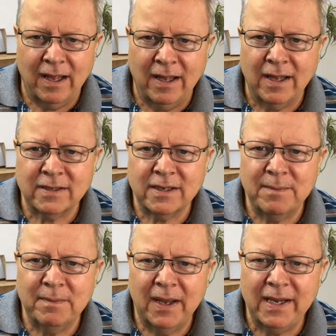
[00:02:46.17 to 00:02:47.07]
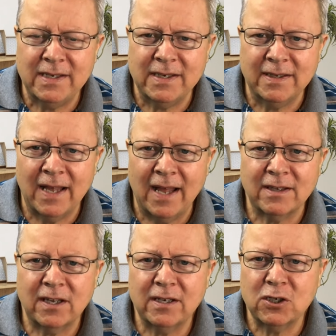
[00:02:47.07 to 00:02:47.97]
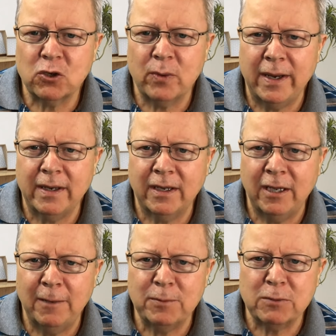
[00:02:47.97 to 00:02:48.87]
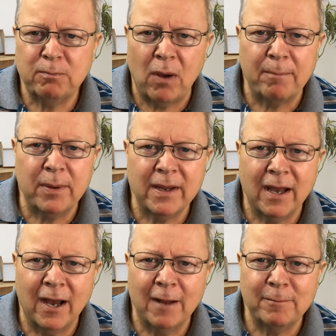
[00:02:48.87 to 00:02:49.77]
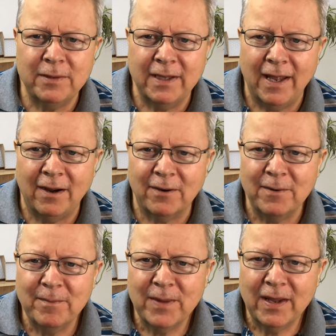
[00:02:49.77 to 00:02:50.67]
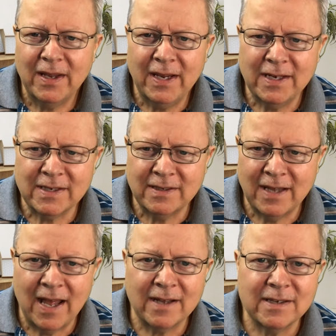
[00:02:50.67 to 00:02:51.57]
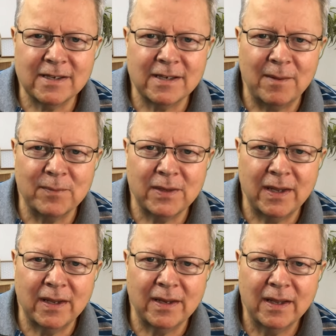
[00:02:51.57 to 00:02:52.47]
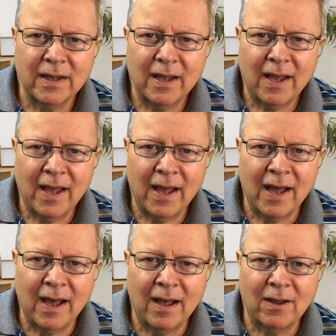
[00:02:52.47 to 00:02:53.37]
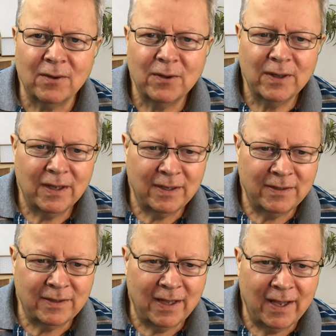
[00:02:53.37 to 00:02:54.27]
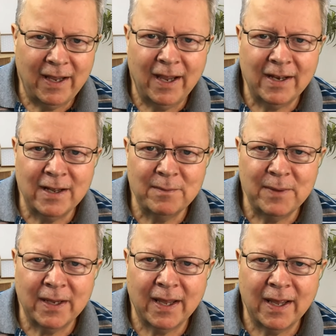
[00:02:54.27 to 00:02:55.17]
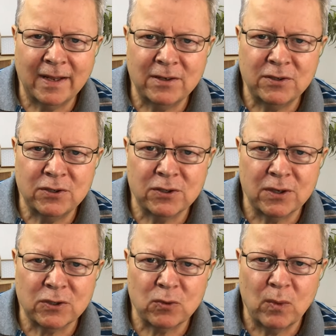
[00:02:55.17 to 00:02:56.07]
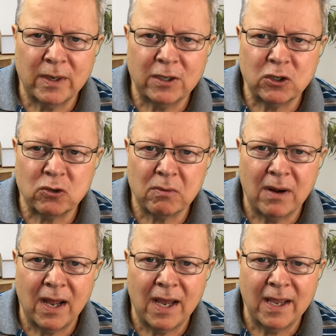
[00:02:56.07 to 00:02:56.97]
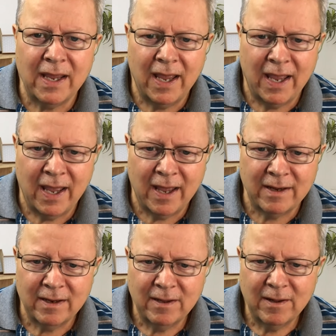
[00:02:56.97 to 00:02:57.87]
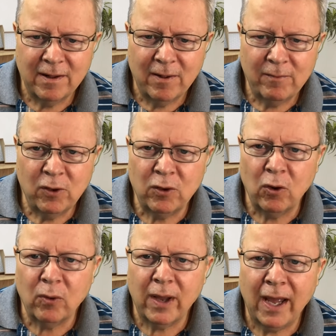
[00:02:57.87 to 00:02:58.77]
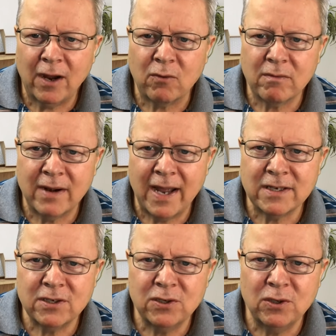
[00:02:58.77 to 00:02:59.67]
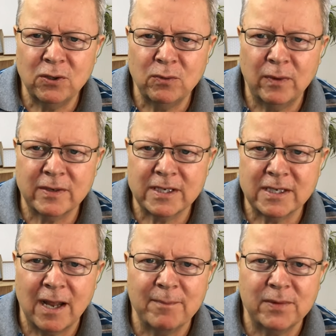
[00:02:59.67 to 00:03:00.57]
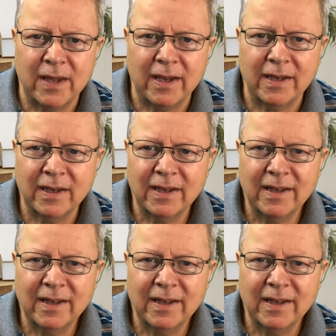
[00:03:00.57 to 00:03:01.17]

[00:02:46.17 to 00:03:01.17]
That's amazing. That screen keeps popping up there. Isn't that something how the enemy can just want to try and, harass you with something?